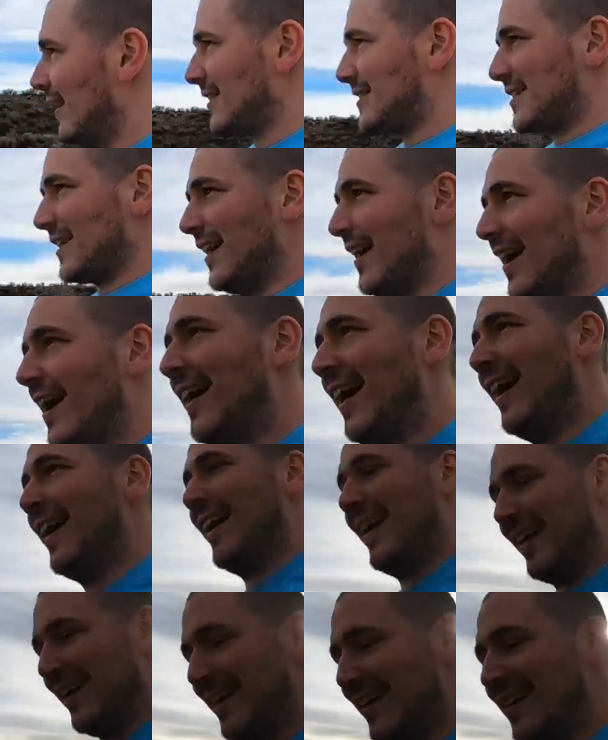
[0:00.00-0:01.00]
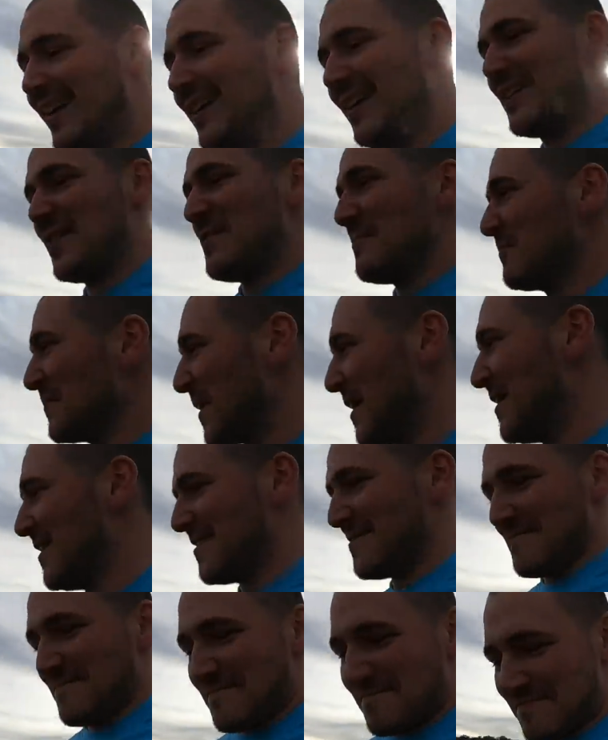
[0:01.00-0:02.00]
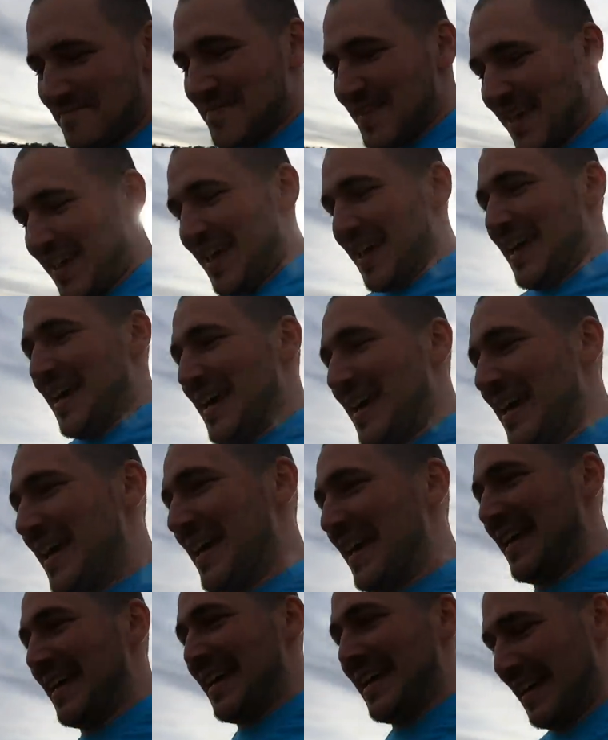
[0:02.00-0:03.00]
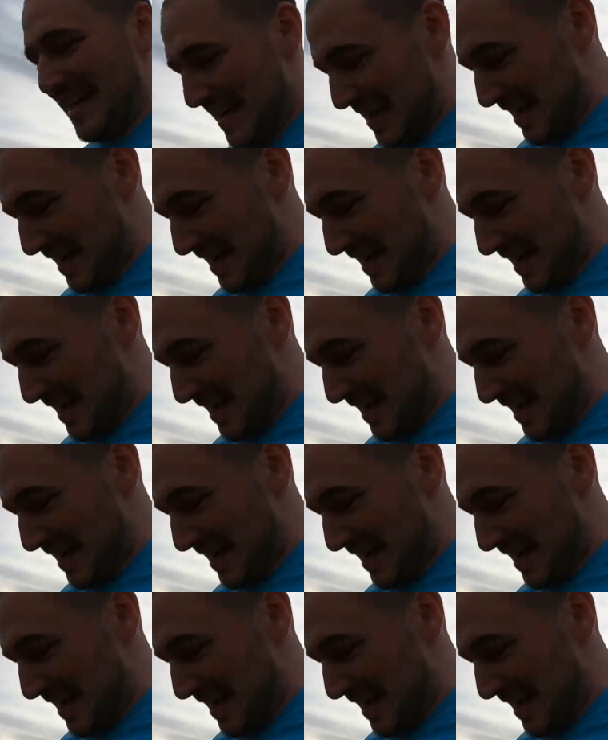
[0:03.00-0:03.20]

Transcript: that's uh that's, that's how bad life was with fish.